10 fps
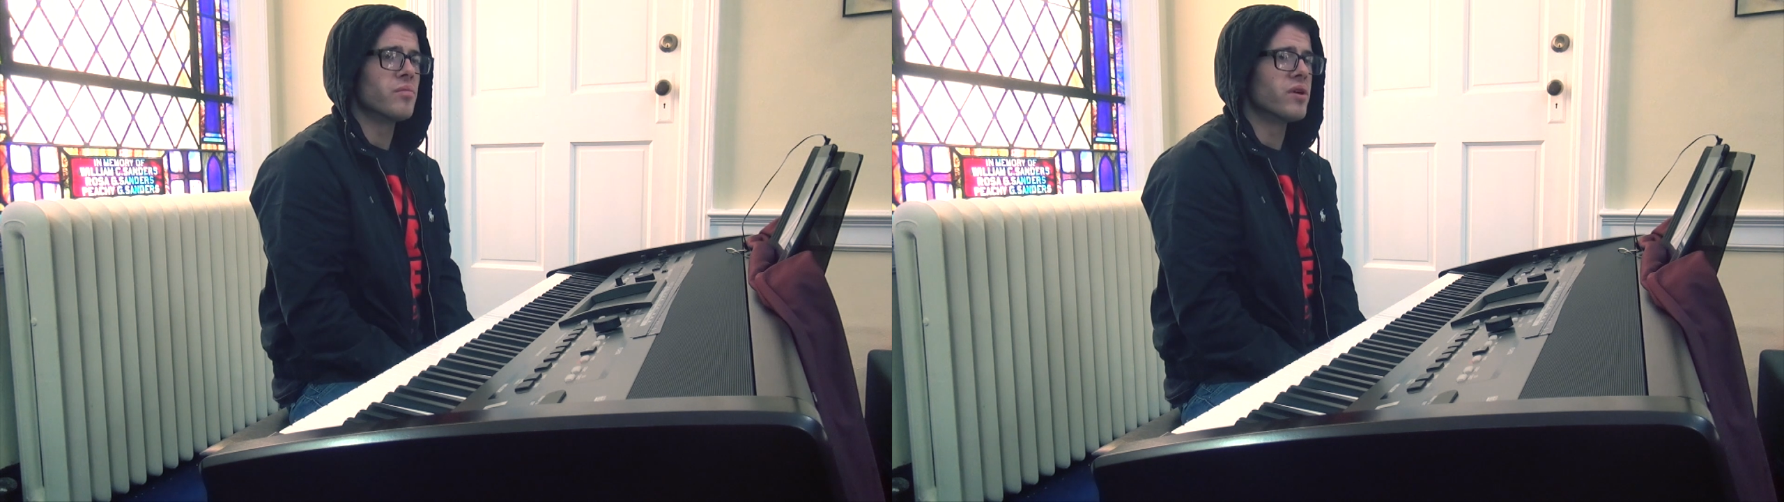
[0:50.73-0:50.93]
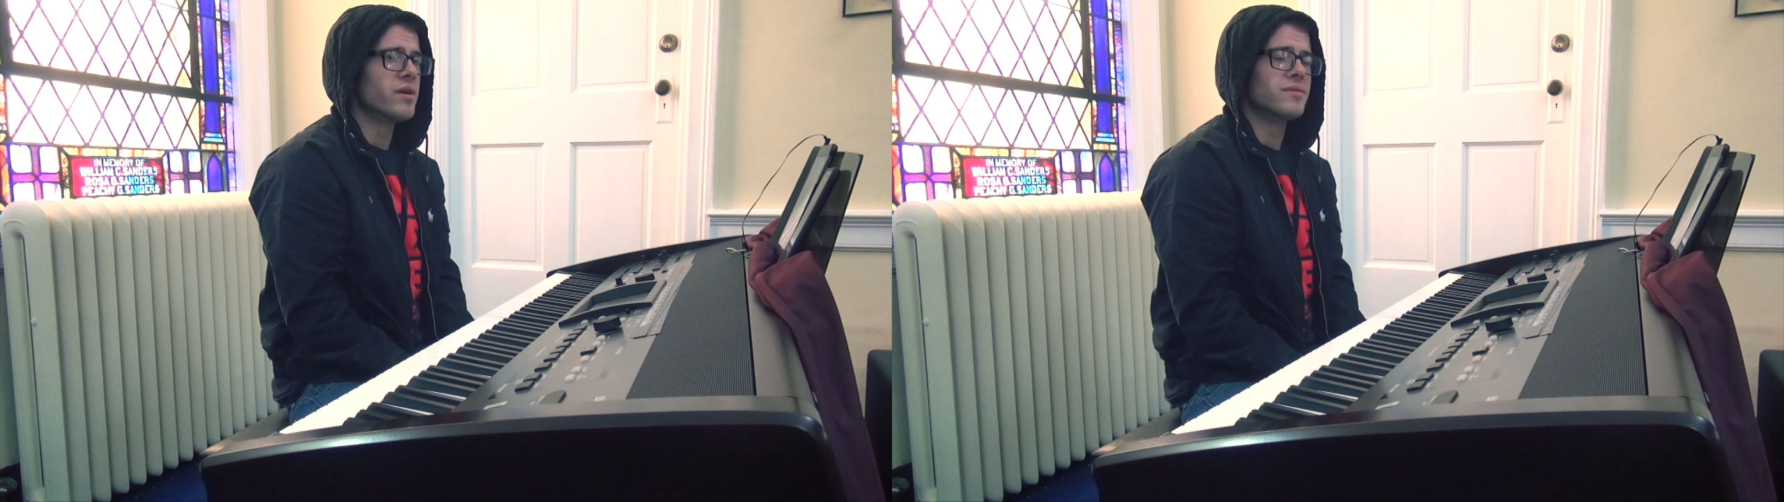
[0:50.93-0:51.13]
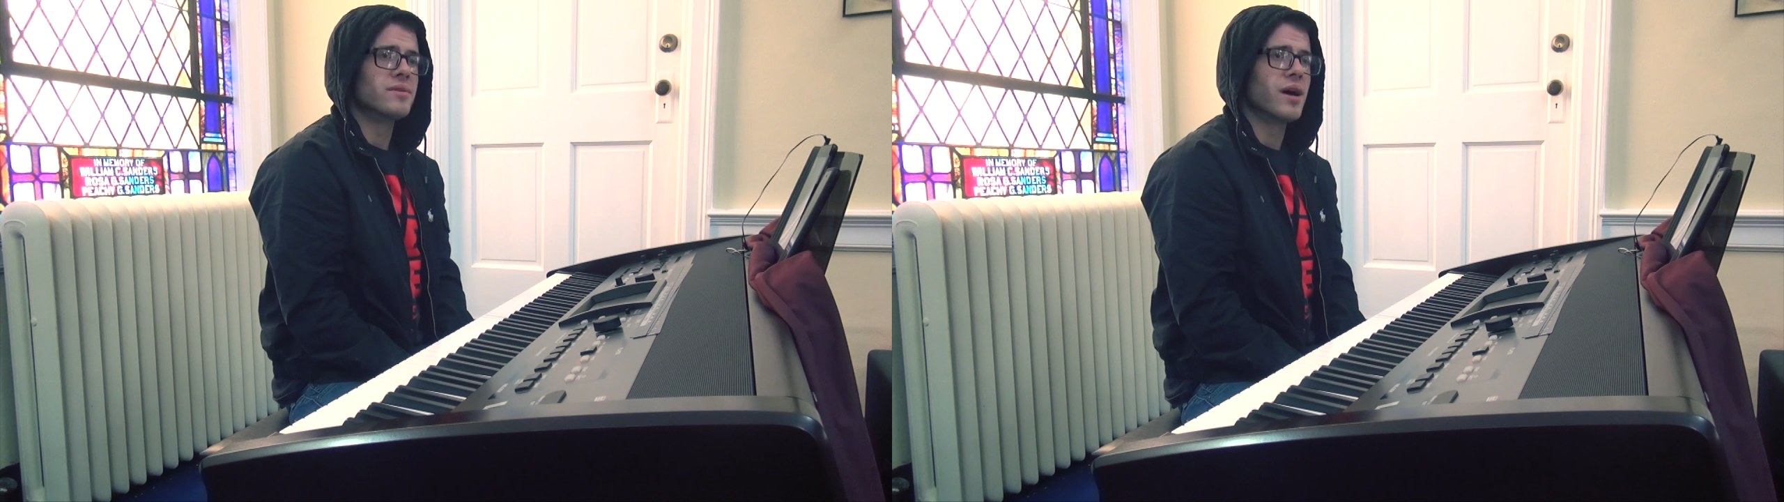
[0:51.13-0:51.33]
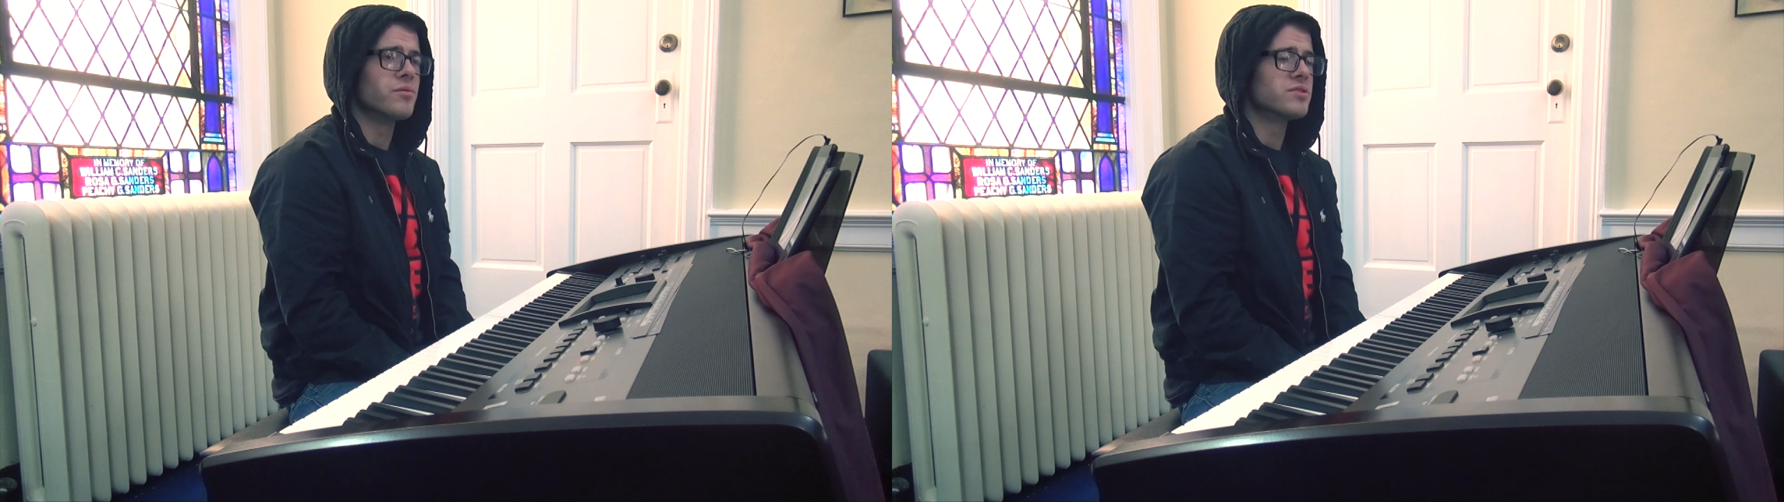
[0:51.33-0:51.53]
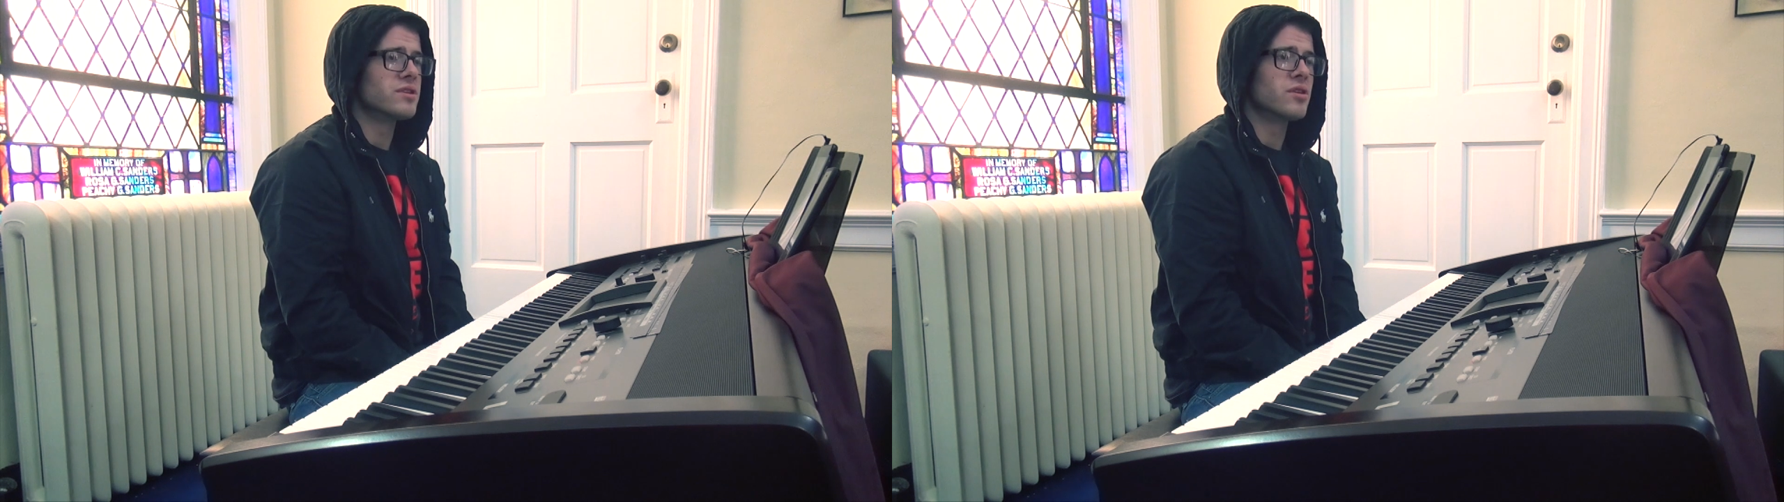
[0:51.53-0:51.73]
but I
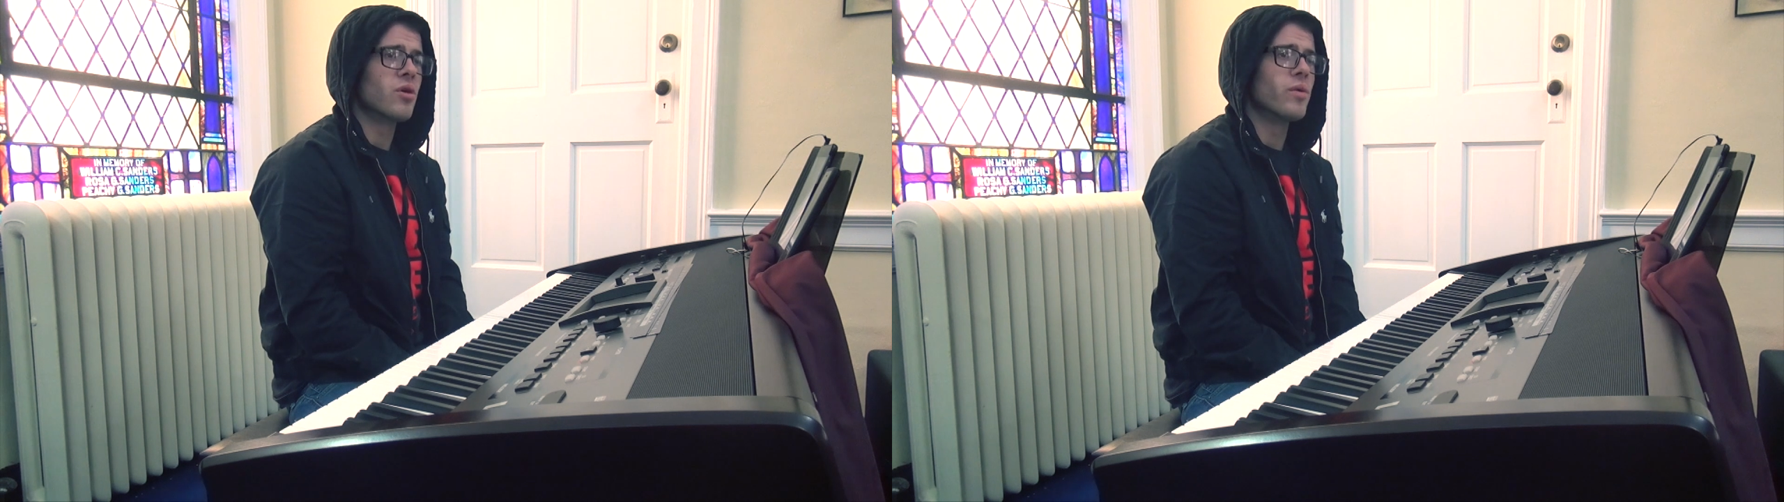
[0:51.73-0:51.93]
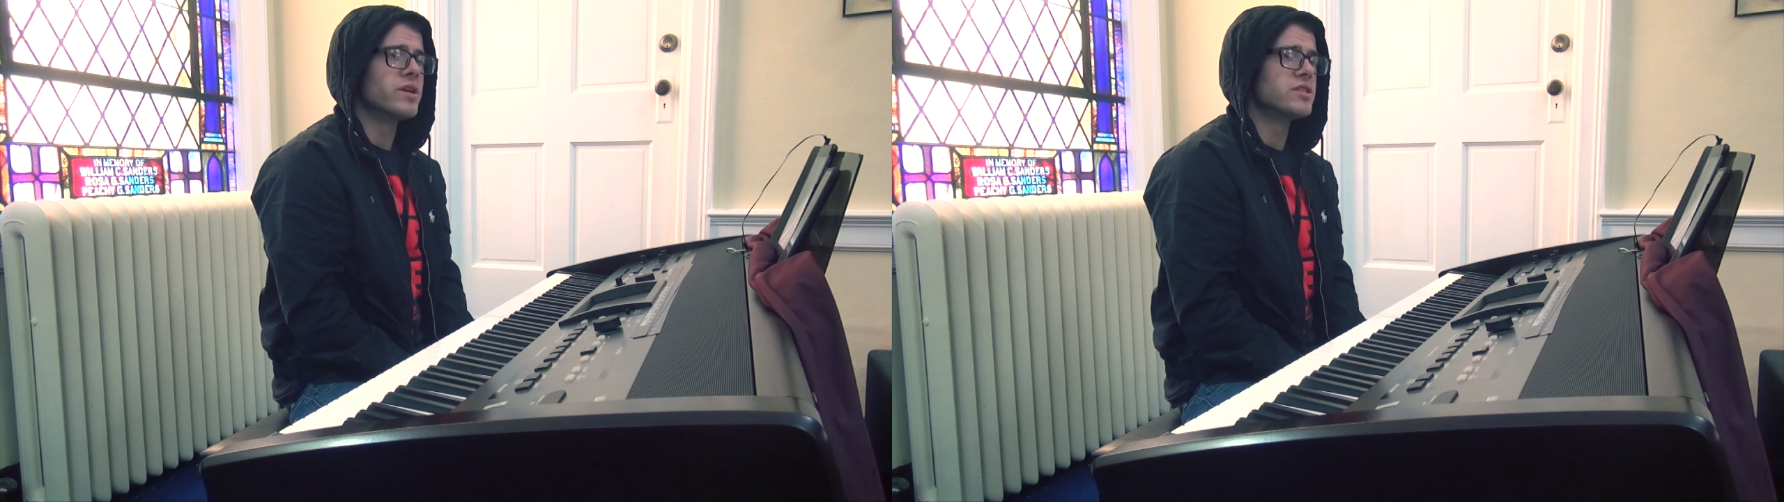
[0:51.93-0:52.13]
was in no way,